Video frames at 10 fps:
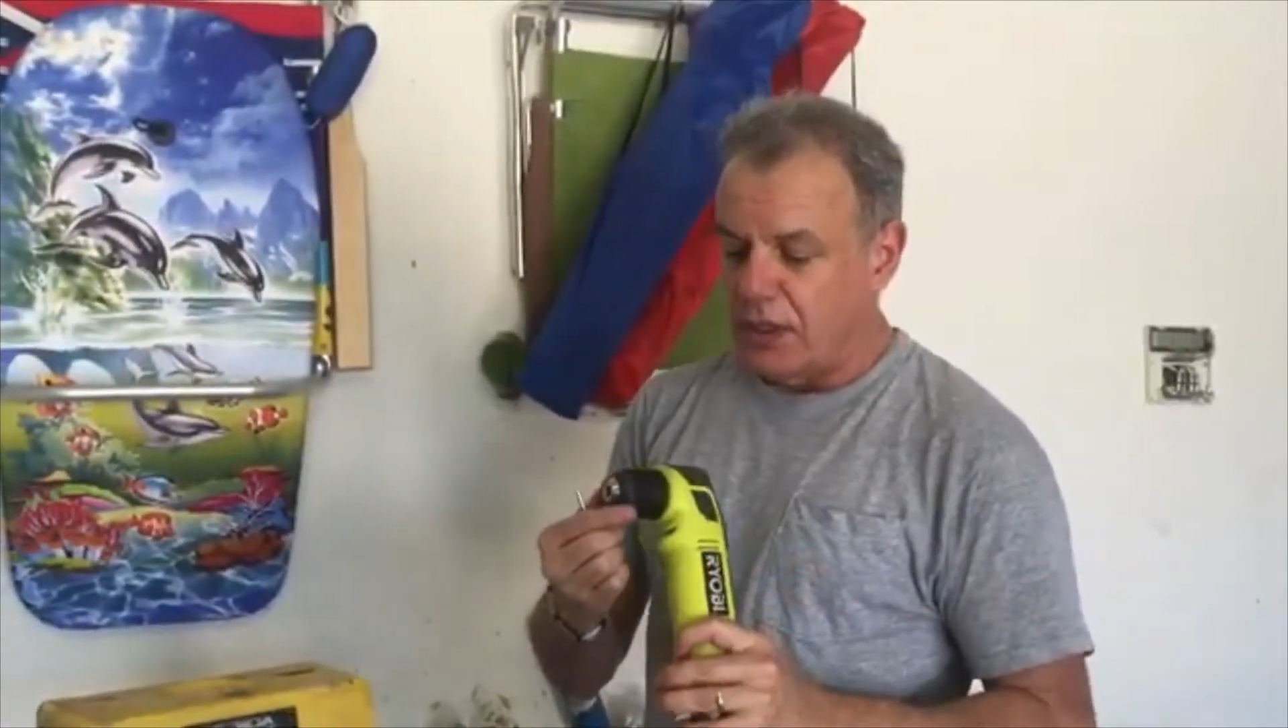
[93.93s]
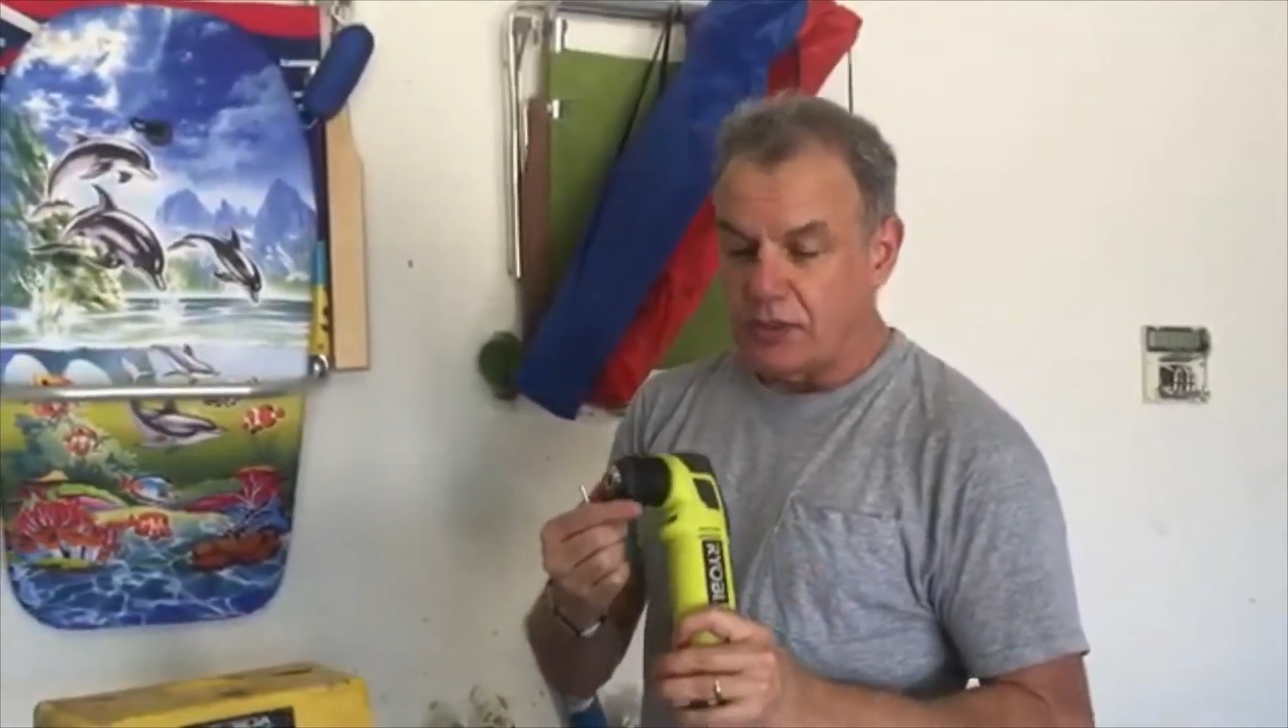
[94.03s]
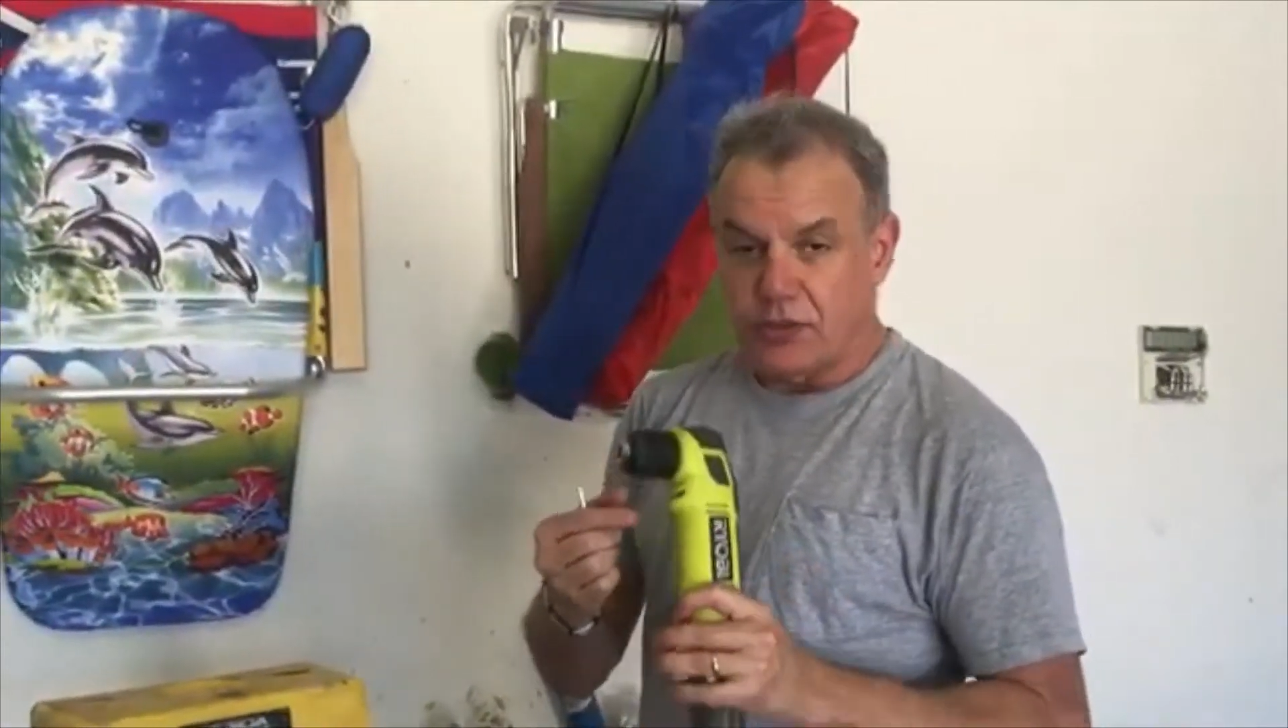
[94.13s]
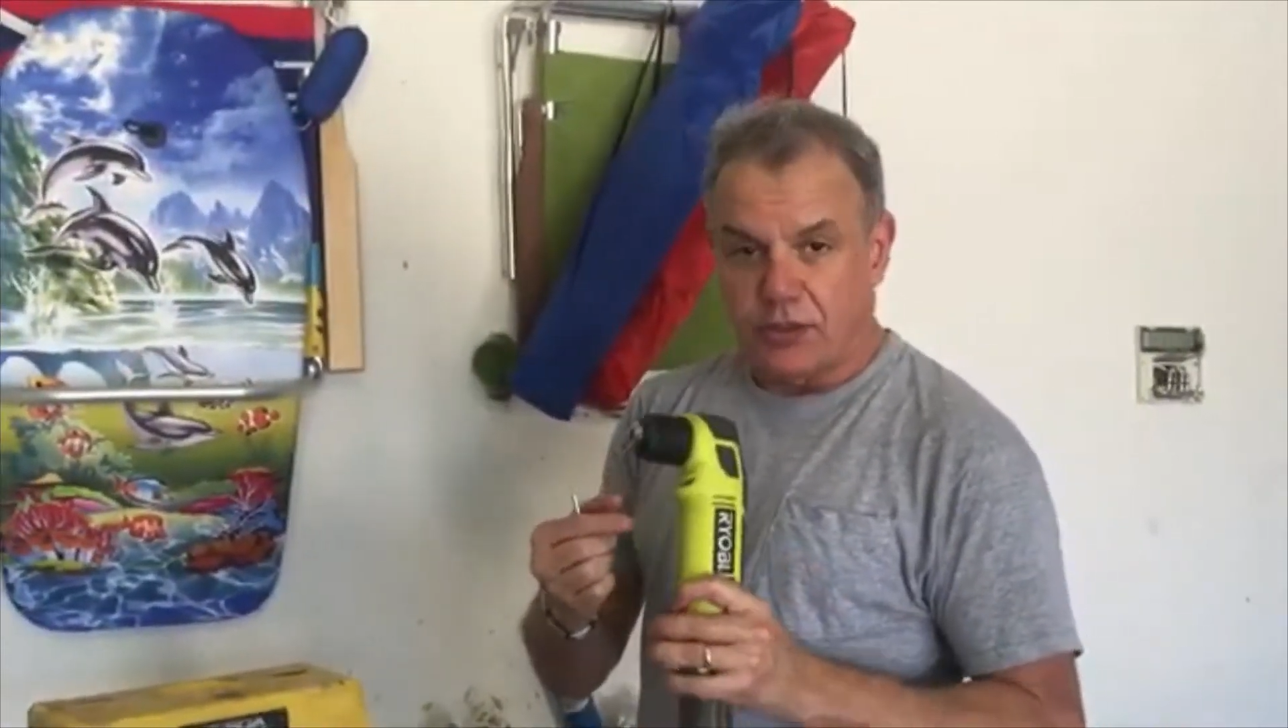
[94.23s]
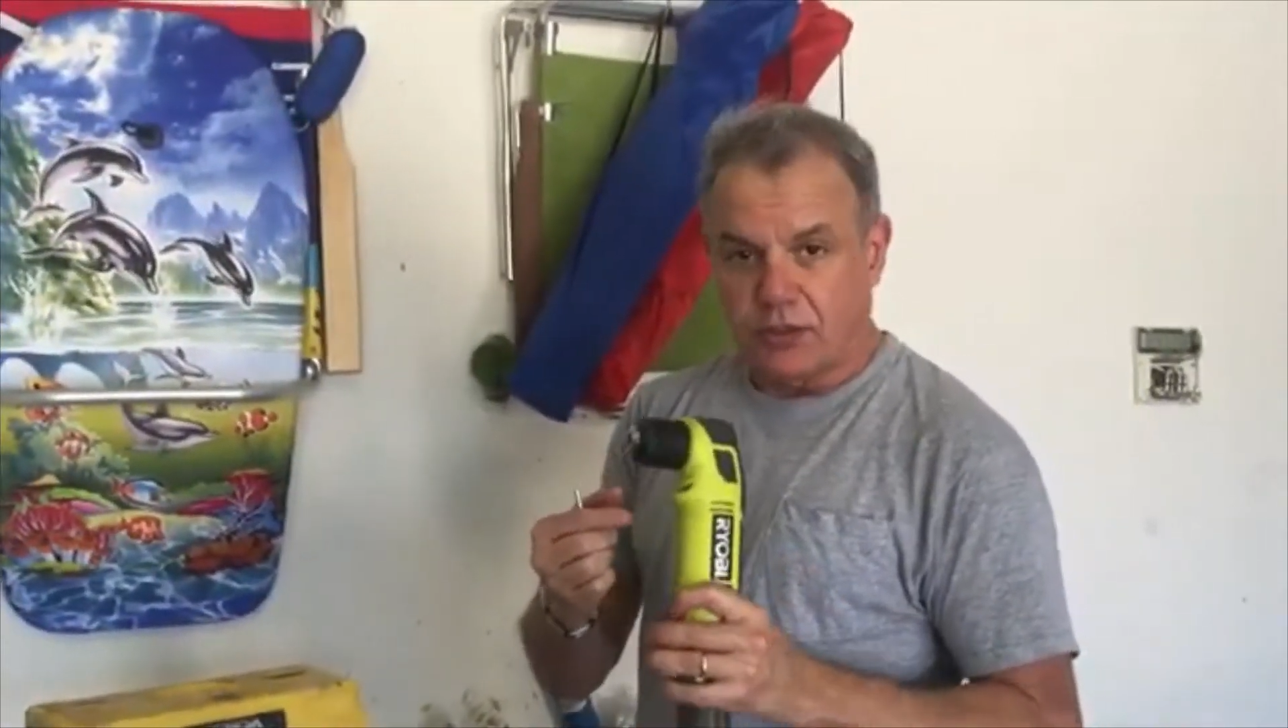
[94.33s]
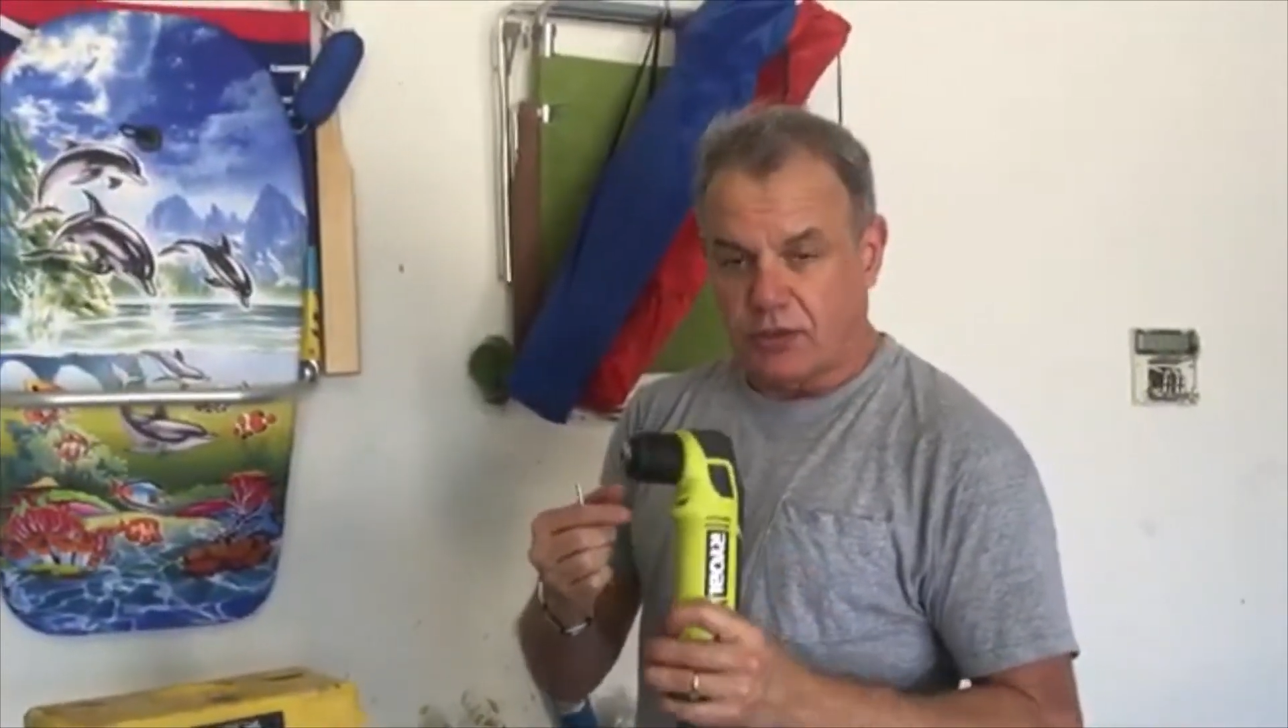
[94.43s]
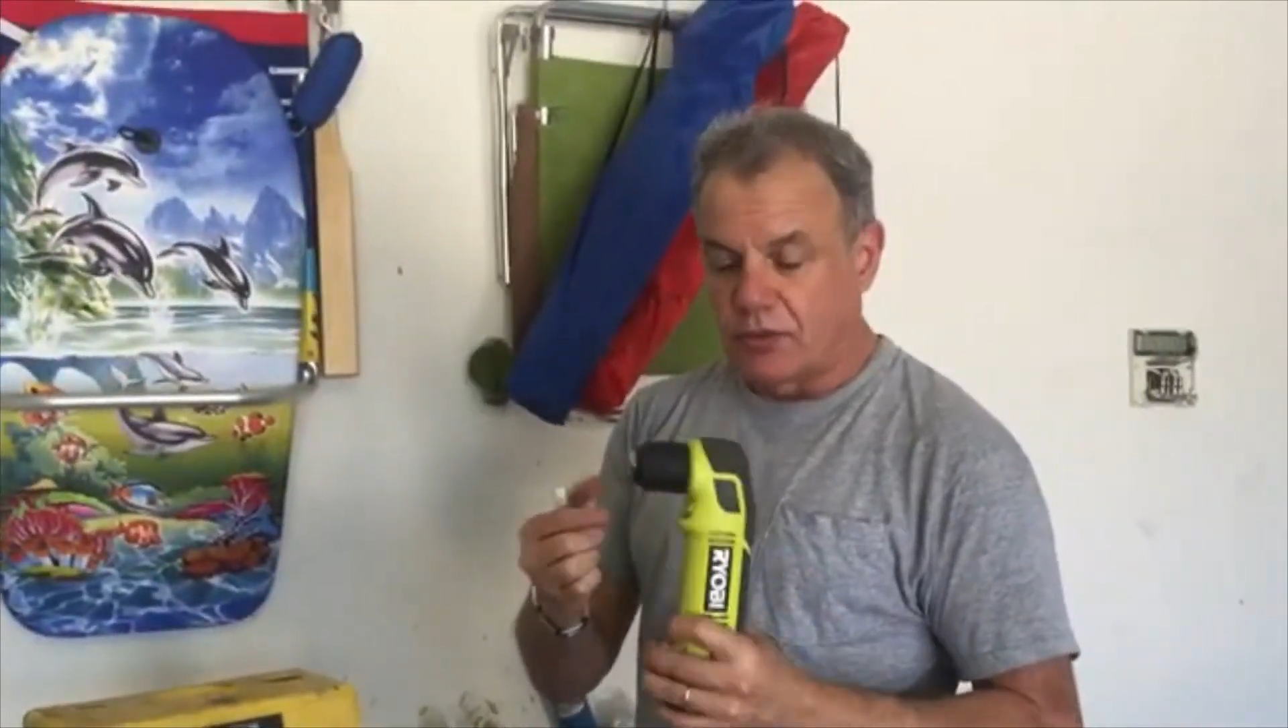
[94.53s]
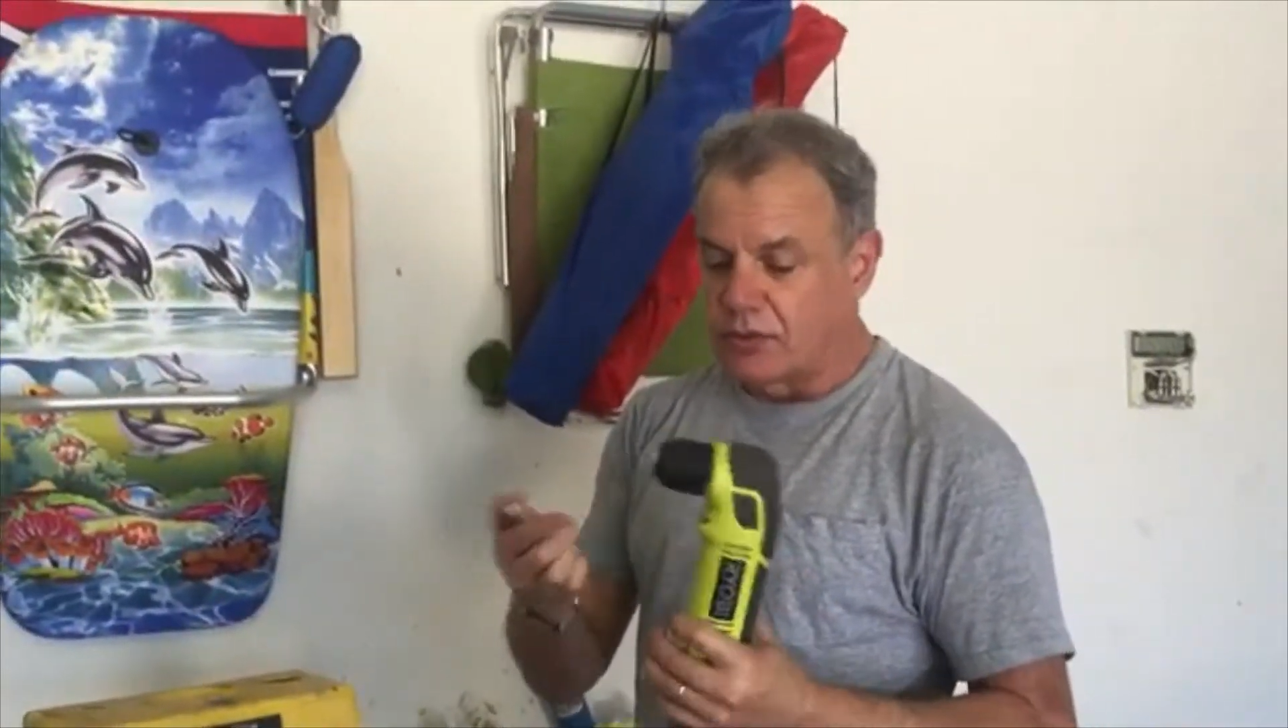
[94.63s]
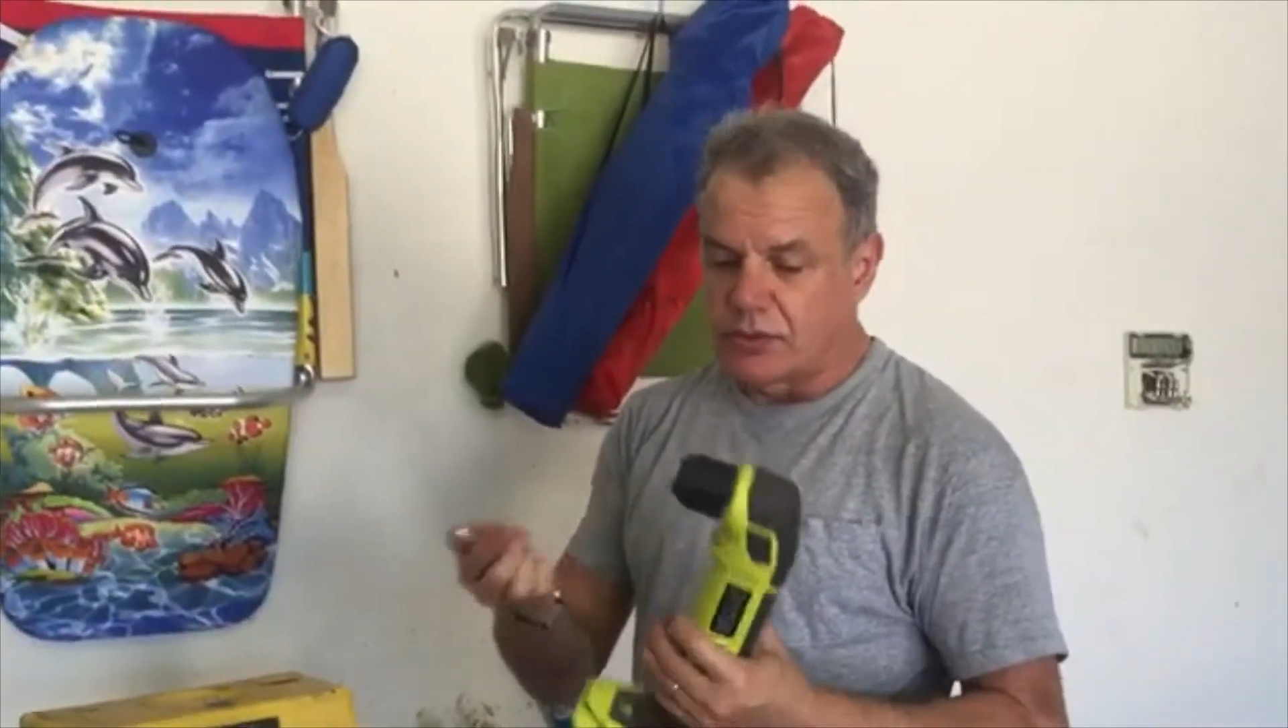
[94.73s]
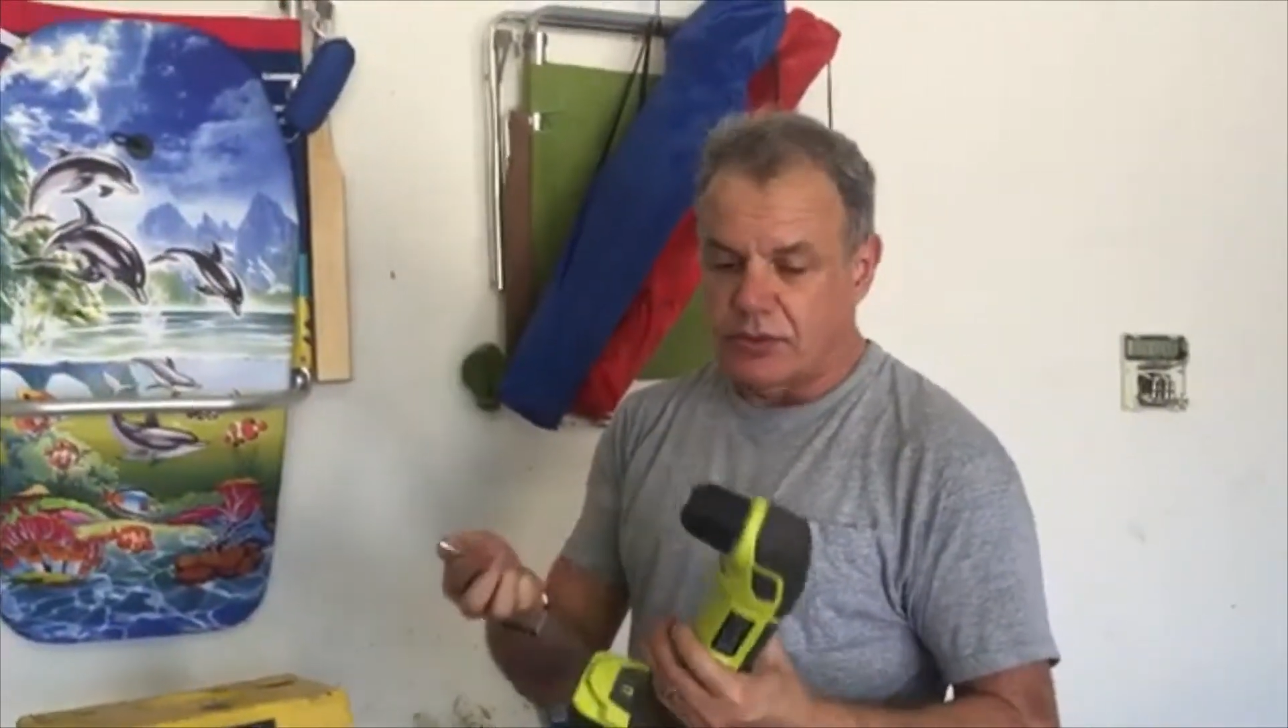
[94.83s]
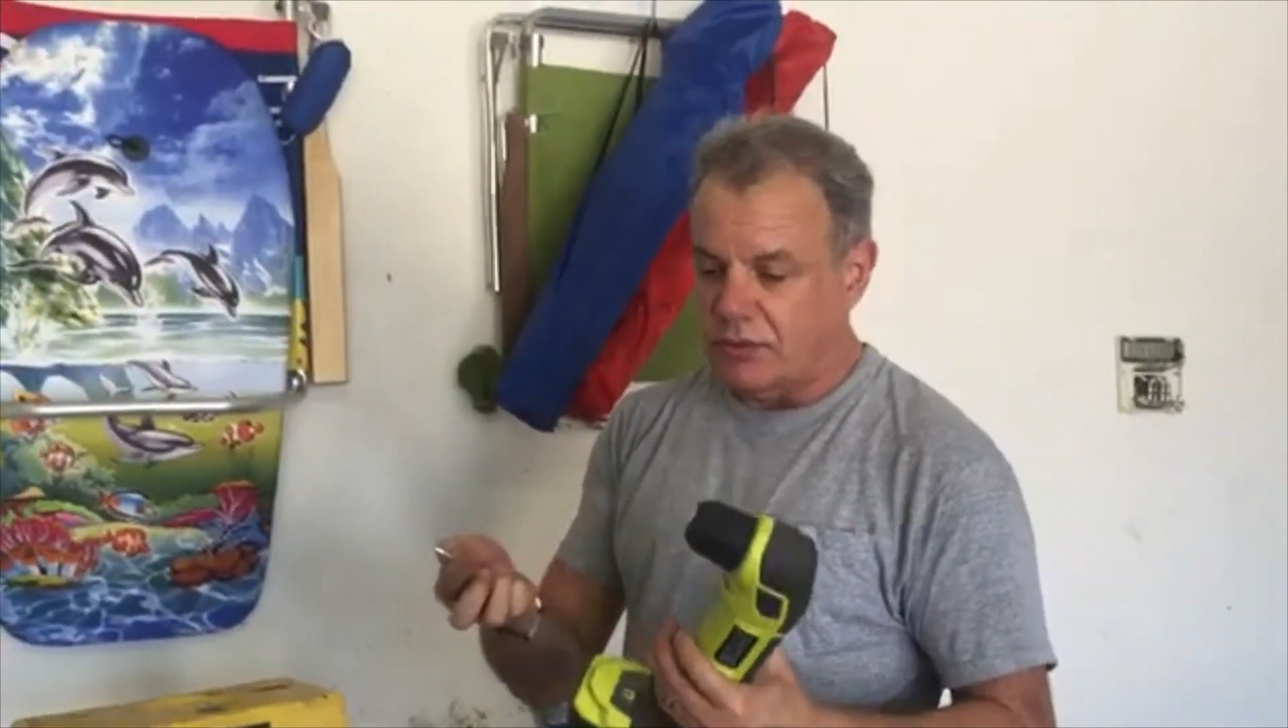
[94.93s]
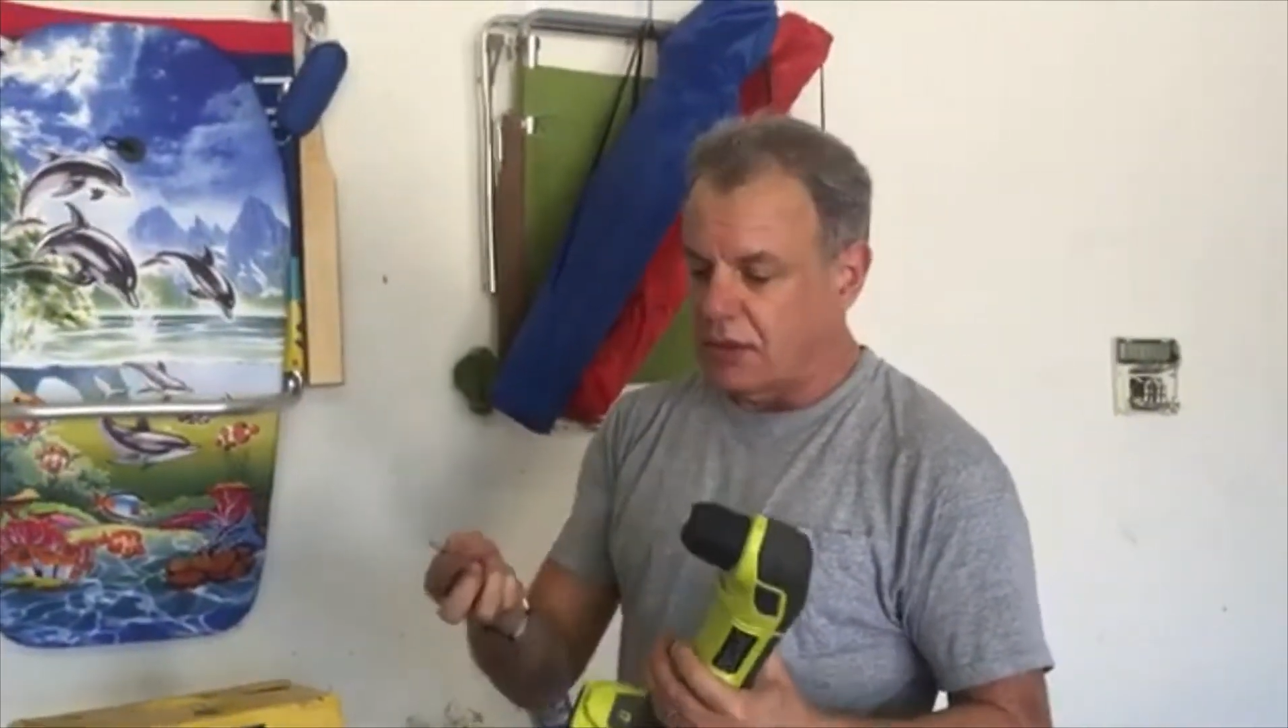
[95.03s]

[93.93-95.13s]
turning screws.